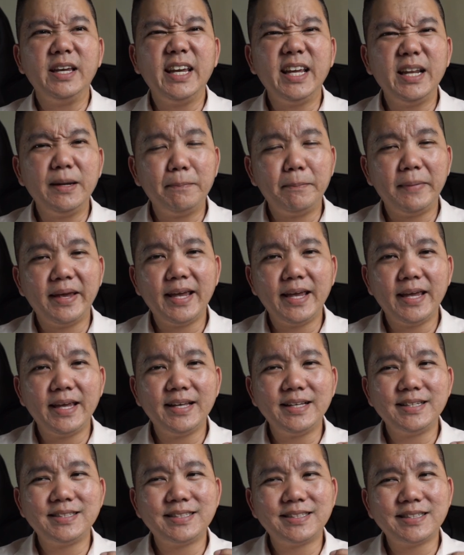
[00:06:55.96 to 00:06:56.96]
it
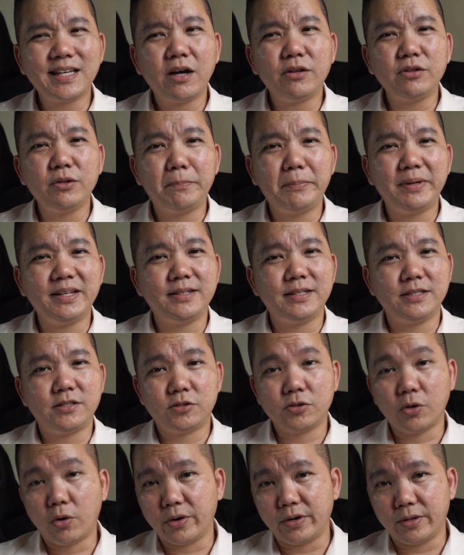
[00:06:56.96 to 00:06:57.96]
may sound a bit
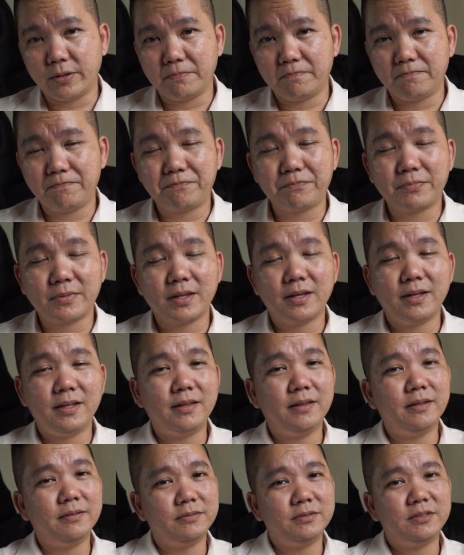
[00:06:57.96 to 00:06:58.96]
distorted,
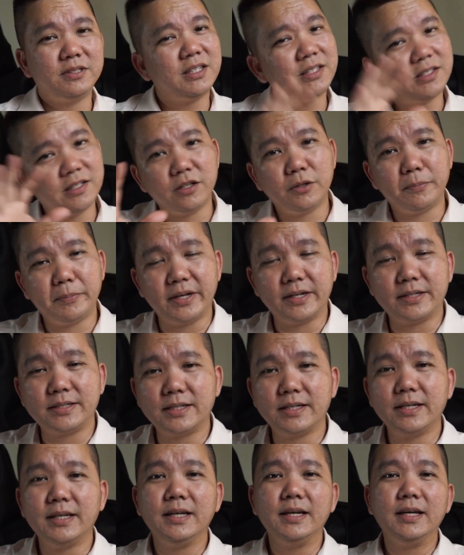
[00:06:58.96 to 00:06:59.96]
just a little
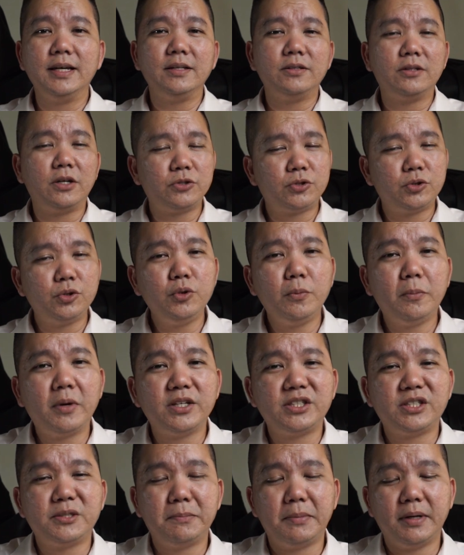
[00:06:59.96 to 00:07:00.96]
bit, not too
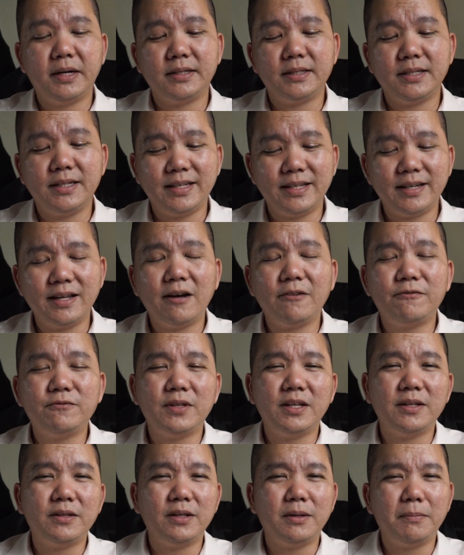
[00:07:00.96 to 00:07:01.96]
much, but enough
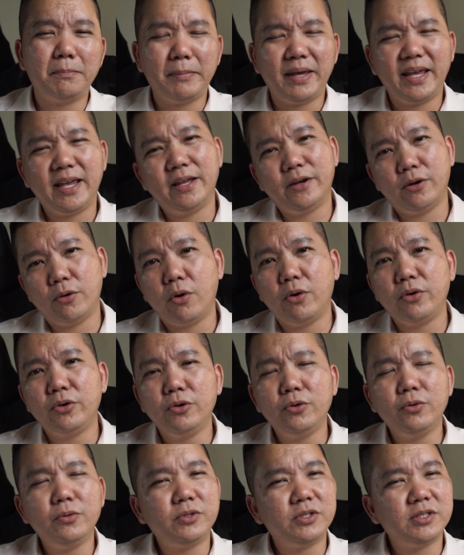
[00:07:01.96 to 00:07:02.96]
that it may annoy
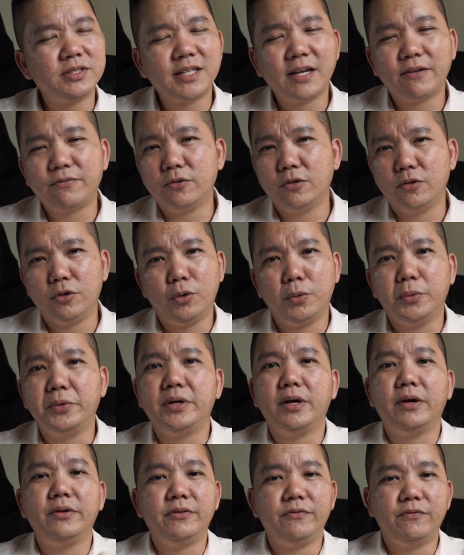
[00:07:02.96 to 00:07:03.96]
you. Just have to lower
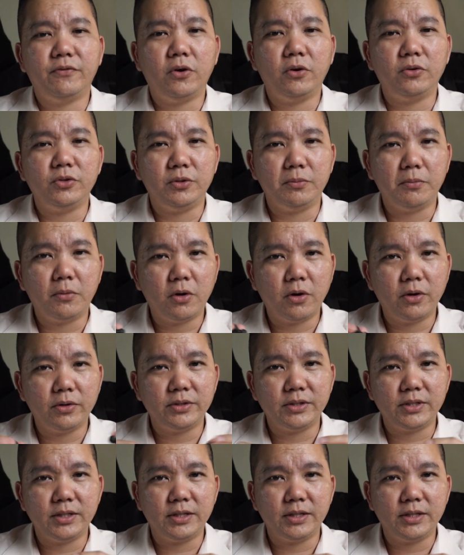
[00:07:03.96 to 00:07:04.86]
down the volume on